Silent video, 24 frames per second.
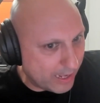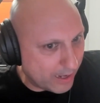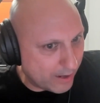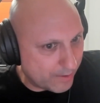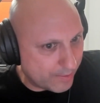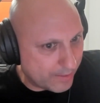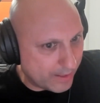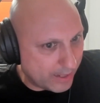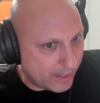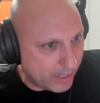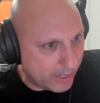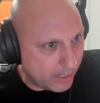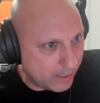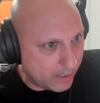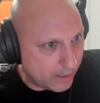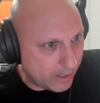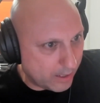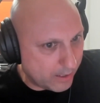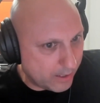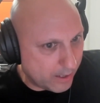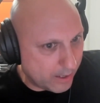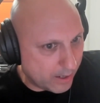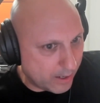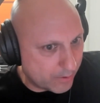at
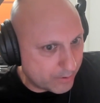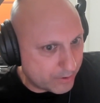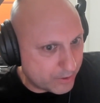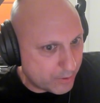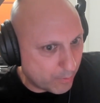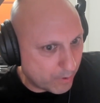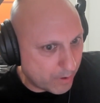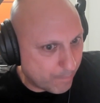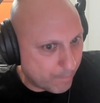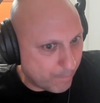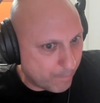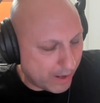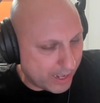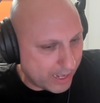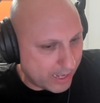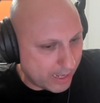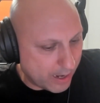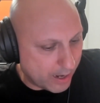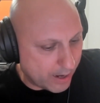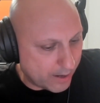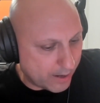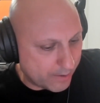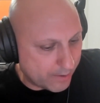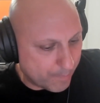
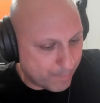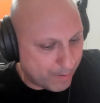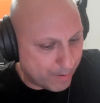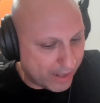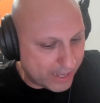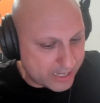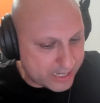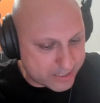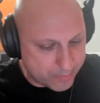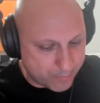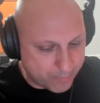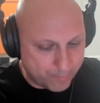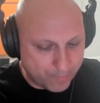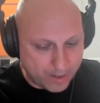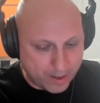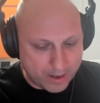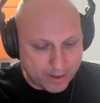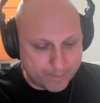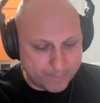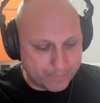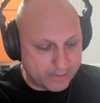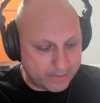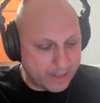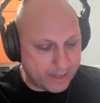the place?"
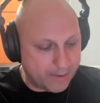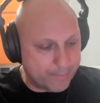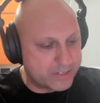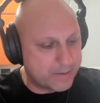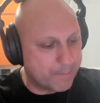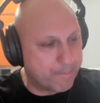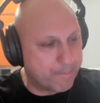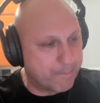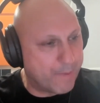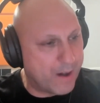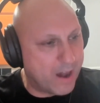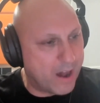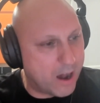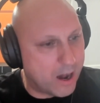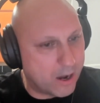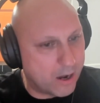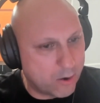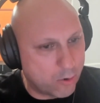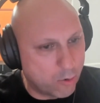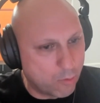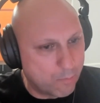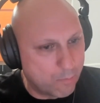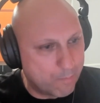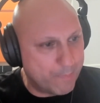There was a bar
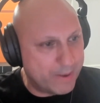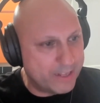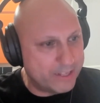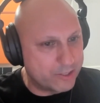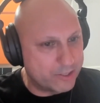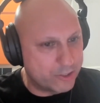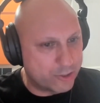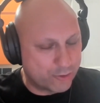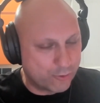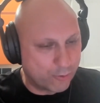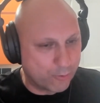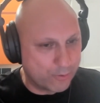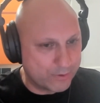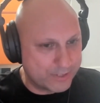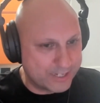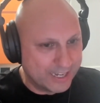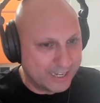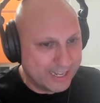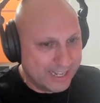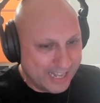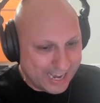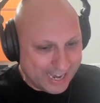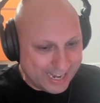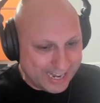called Minstrels,
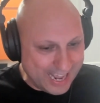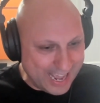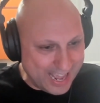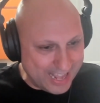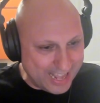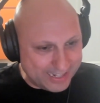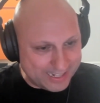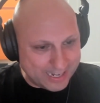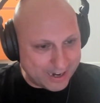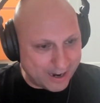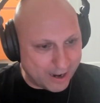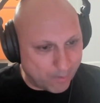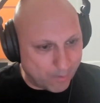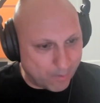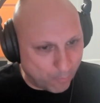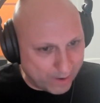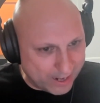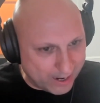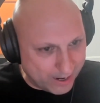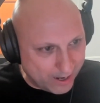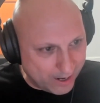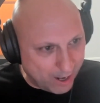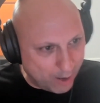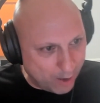and it ended up
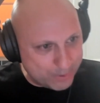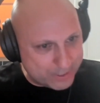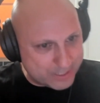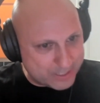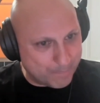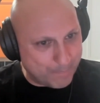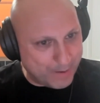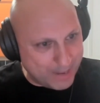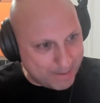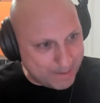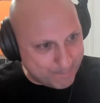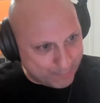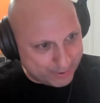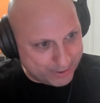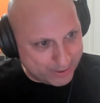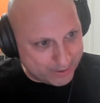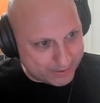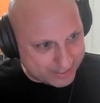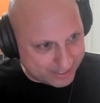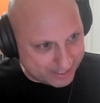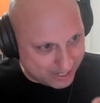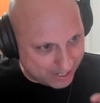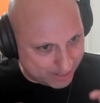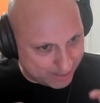where loads of people
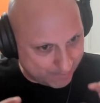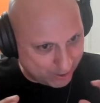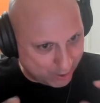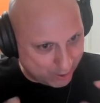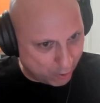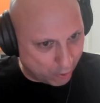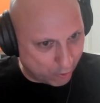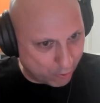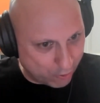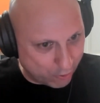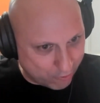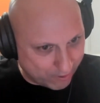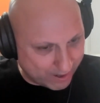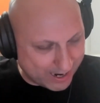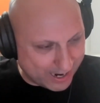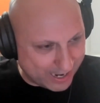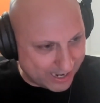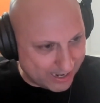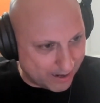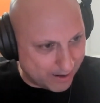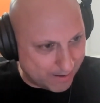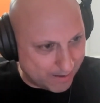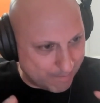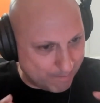used to come and
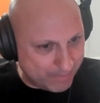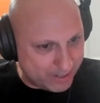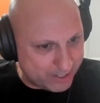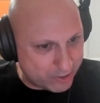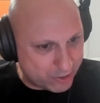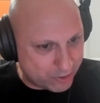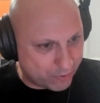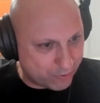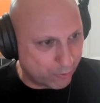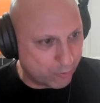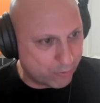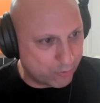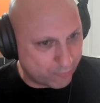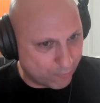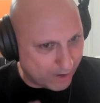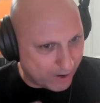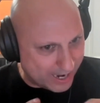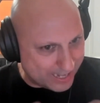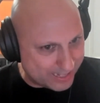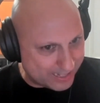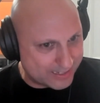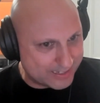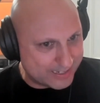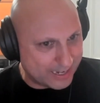congregate at Minstrels,
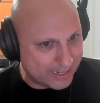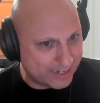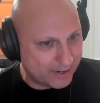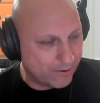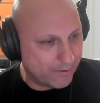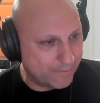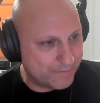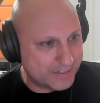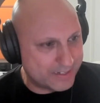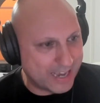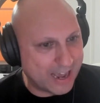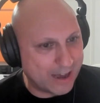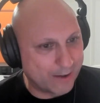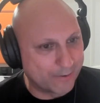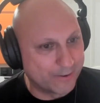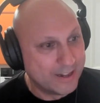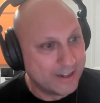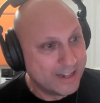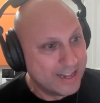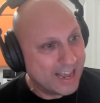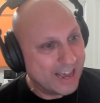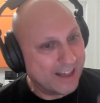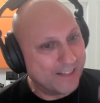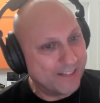right in the centre of town.
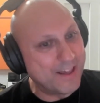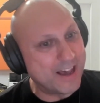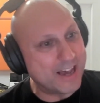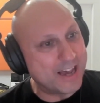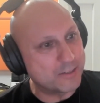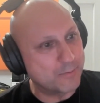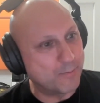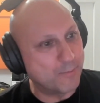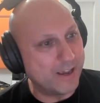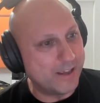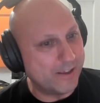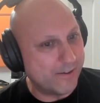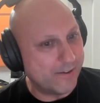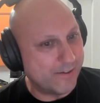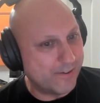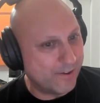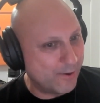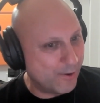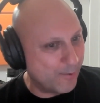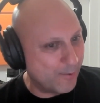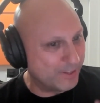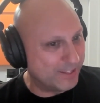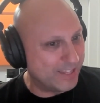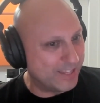And that's where
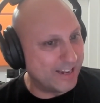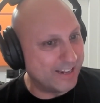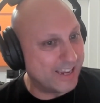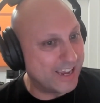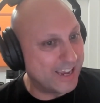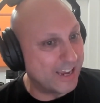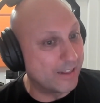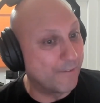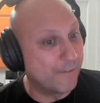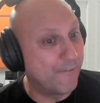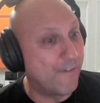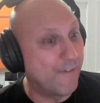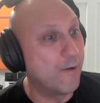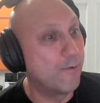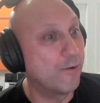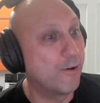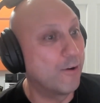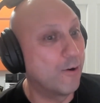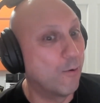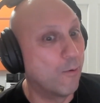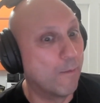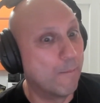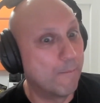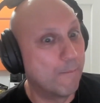you would then get the phone
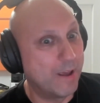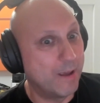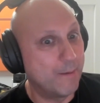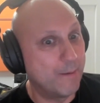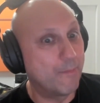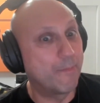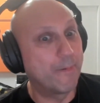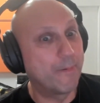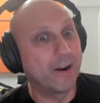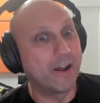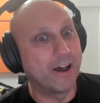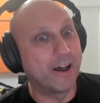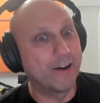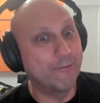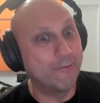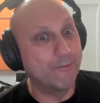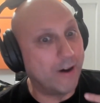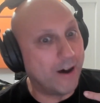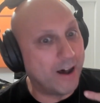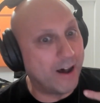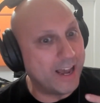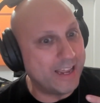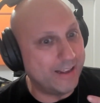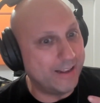call, and people would be like,
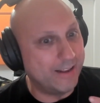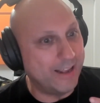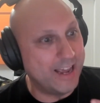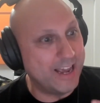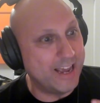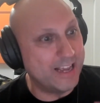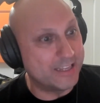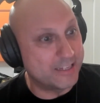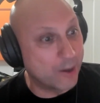"Right, it's